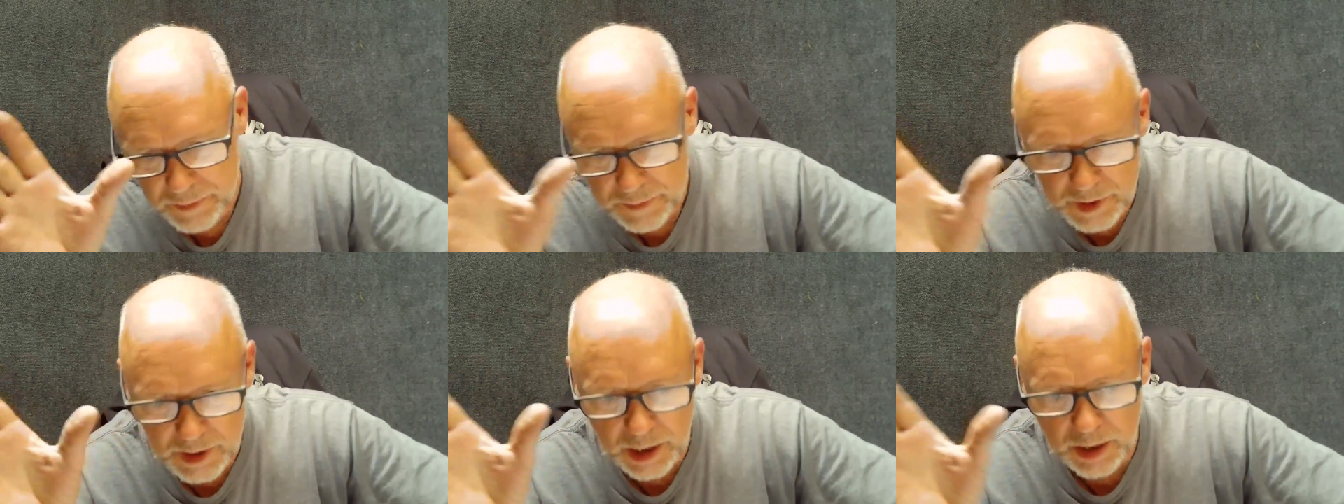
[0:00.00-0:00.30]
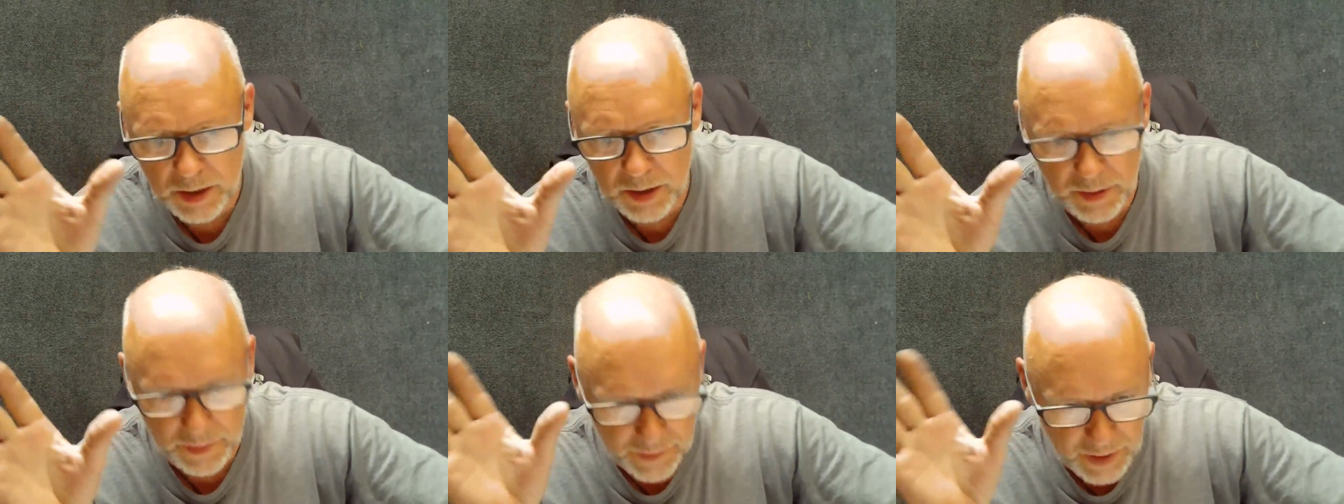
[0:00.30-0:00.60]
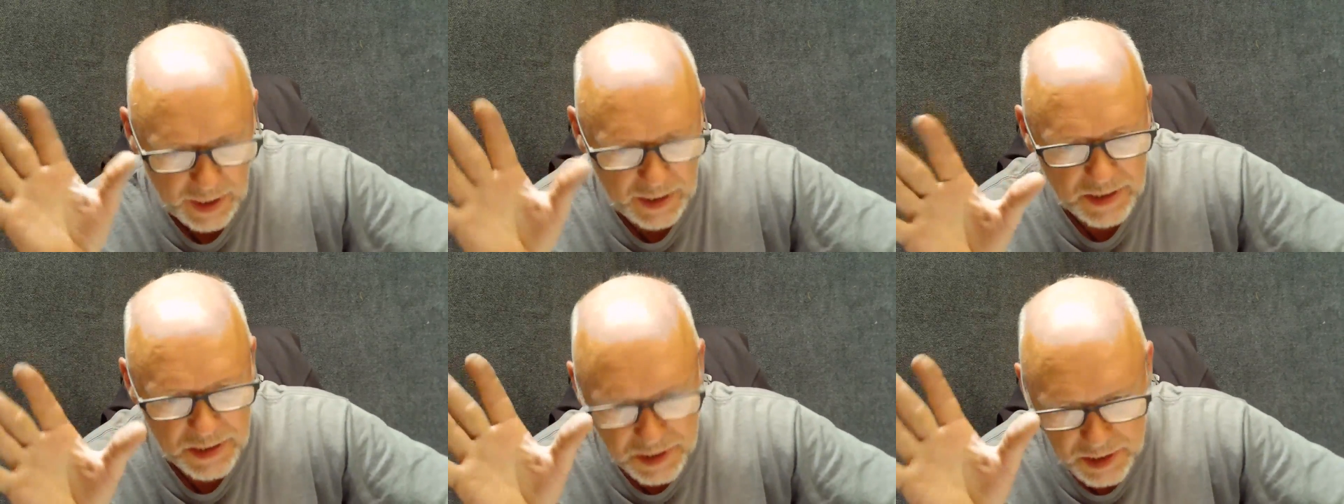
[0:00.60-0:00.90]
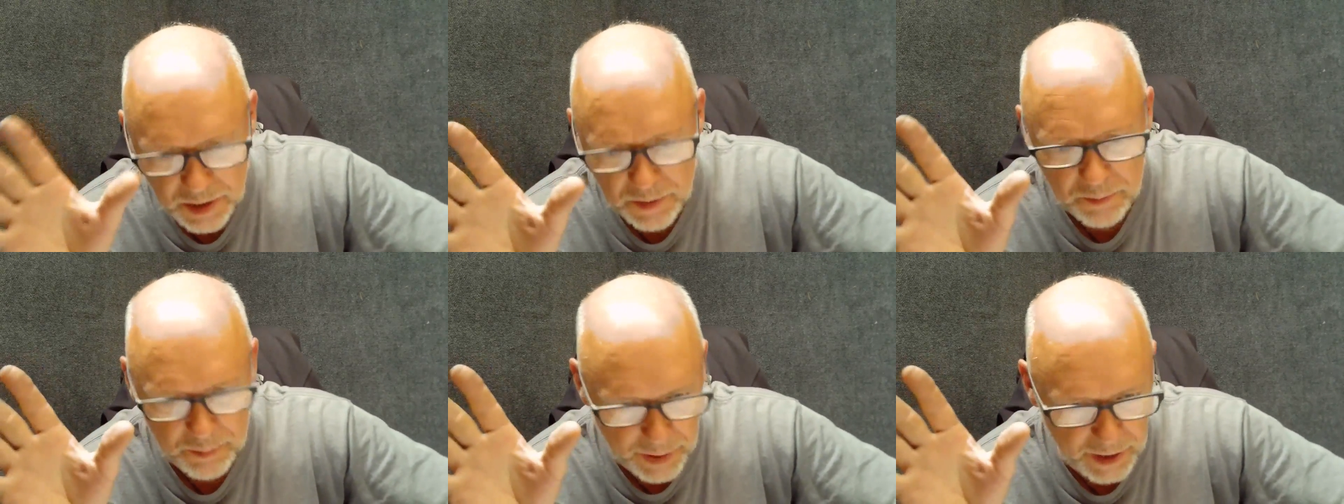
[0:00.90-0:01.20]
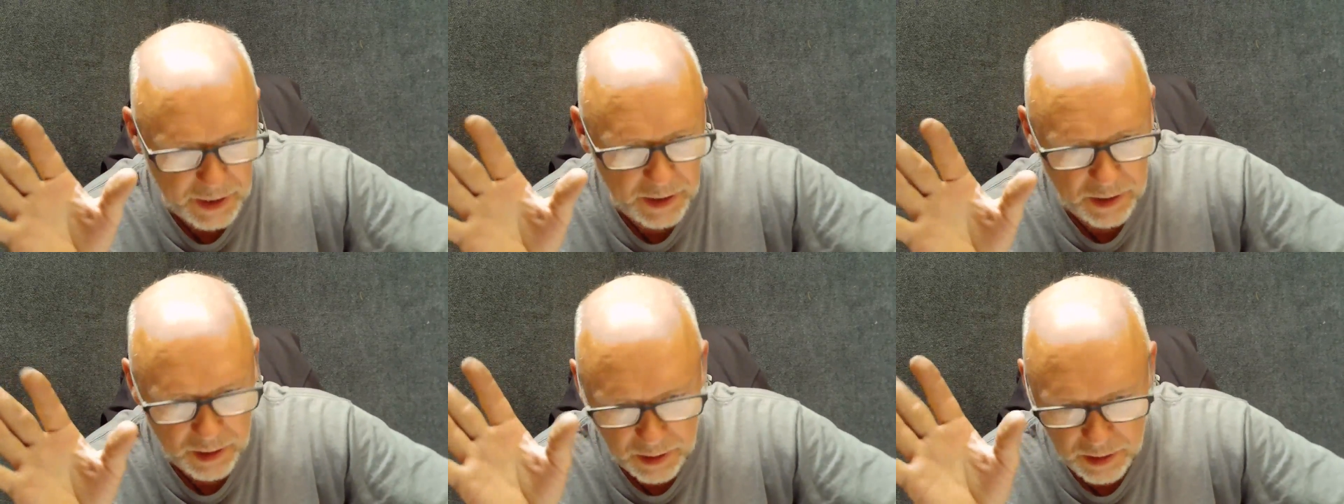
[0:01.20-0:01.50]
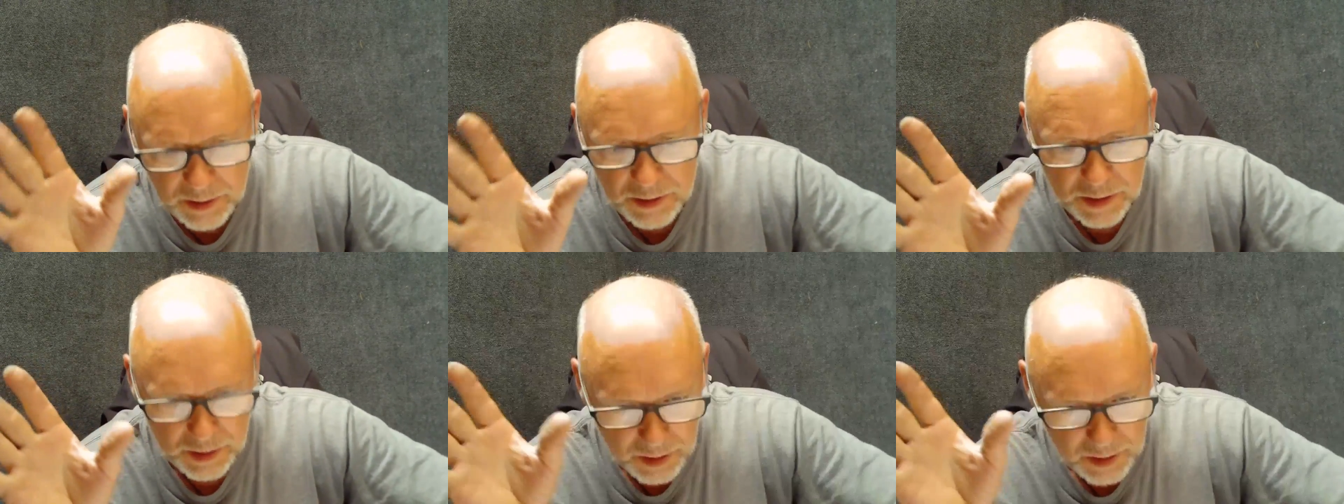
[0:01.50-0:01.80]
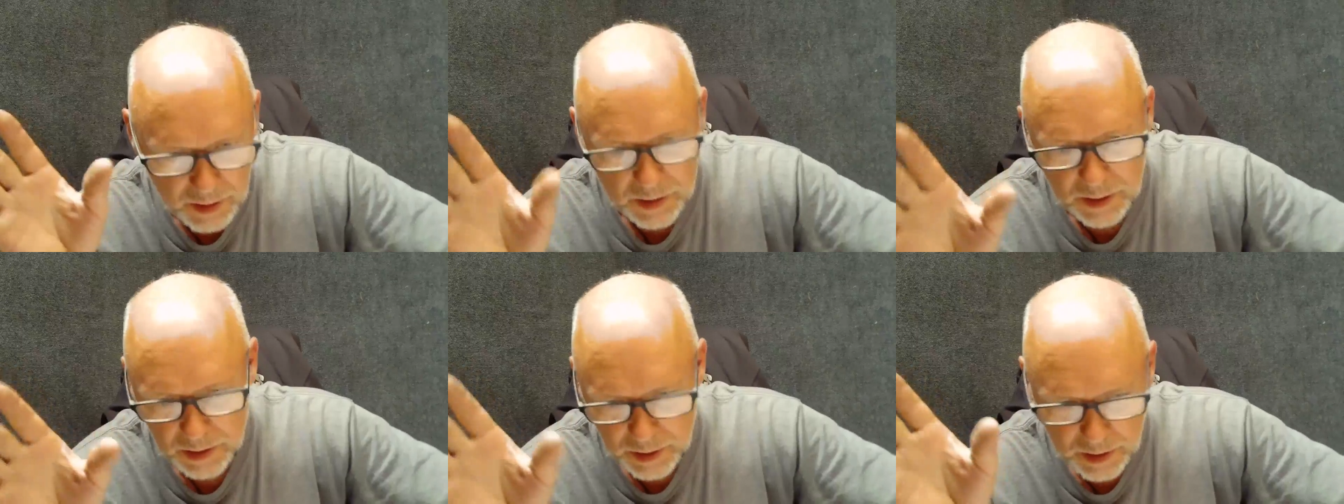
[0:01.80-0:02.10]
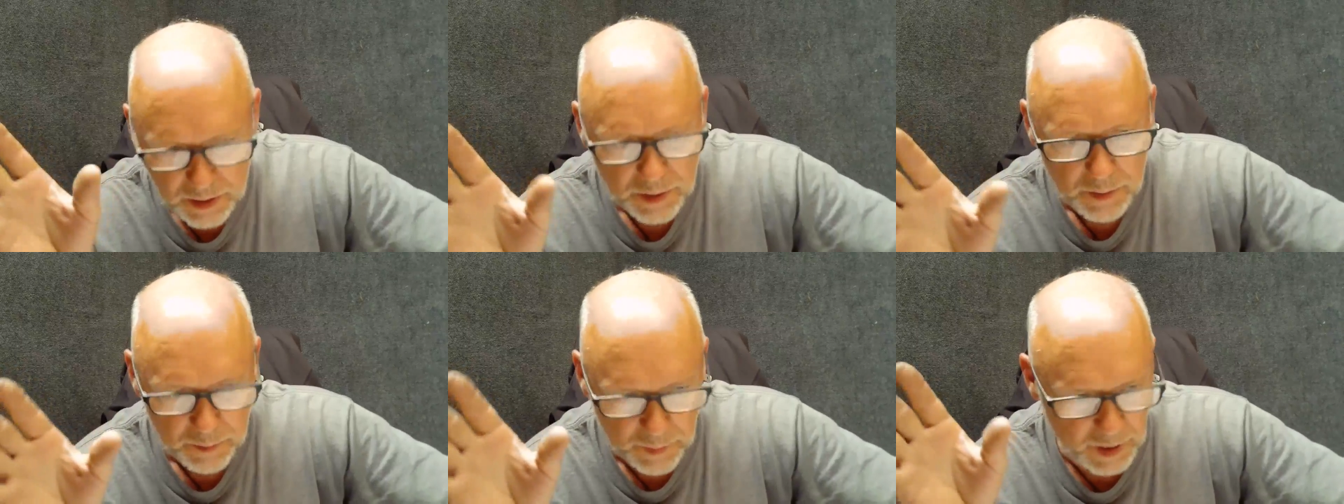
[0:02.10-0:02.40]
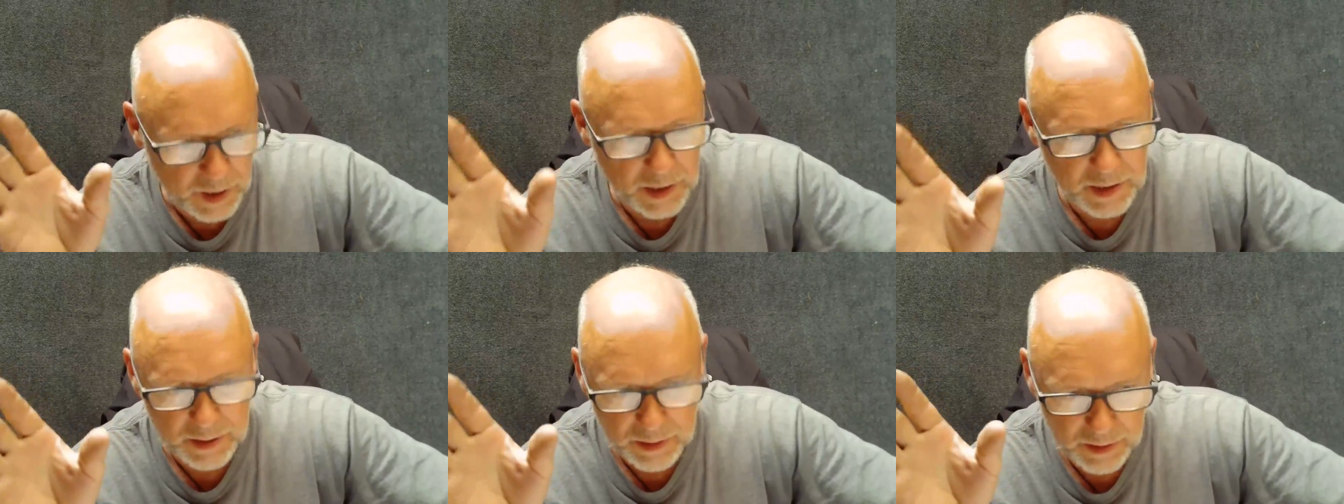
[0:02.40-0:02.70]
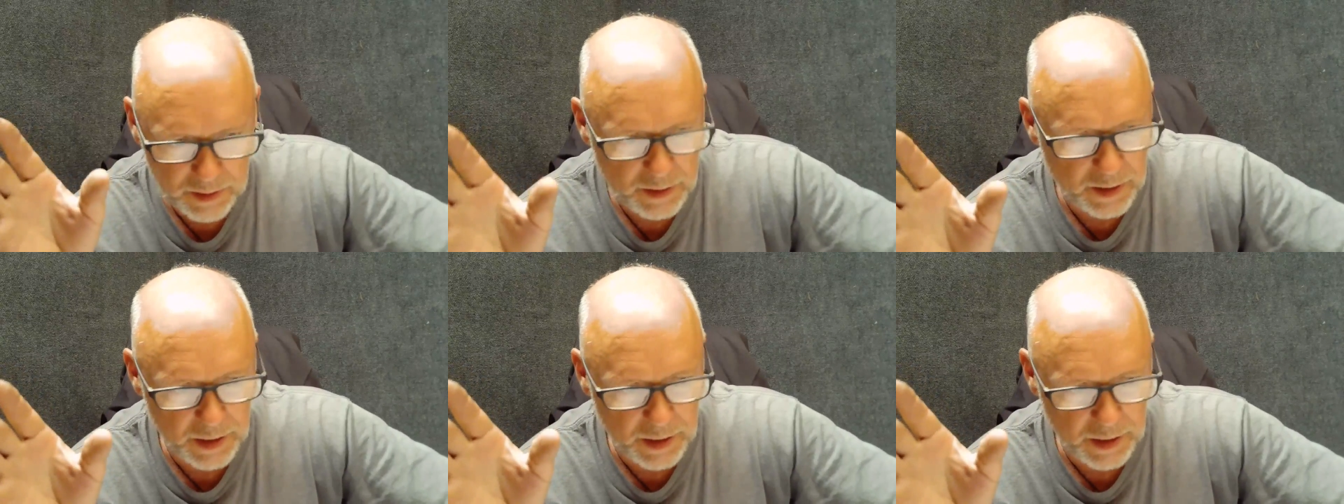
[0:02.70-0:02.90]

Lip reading: You know, I've got some pedal, but